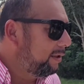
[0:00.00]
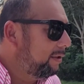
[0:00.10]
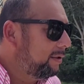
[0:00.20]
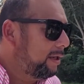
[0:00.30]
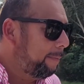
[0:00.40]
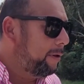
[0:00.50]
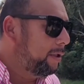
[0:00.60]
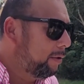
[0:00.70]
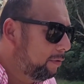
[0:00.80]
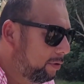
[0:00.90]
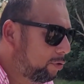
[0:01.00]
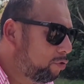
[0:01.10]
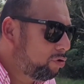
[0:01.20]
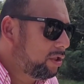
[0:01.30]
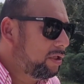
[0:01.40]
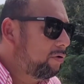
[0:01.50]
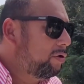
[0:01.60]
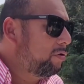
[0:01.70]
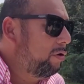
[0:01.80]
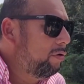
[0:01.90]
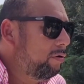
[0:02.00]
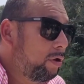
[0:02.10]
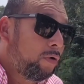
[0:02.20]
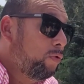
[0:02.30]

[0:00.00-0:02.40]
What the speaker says: It is happening now. The contractor is on the ground.